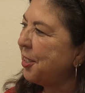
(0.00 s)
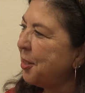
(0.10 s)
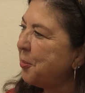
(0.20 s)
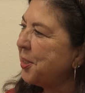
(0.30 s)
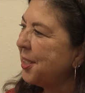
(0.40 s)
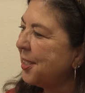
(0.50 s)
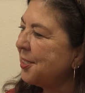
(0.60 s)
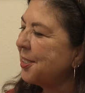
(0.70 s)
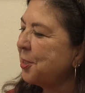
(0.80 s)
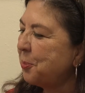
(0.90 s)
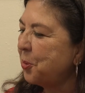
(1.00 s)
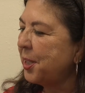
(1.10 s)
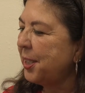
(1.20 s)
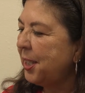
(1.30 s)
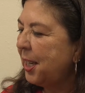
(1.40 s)
sharing with us this
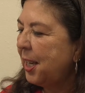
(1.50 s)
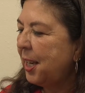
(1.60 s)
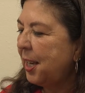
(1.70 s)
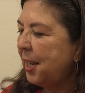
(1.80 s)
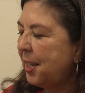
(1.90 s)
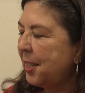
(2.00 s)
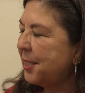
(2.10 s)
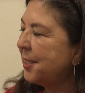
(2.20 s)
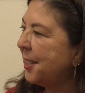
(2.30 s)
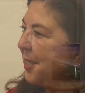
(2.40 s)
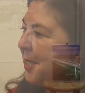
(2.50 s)
morning. And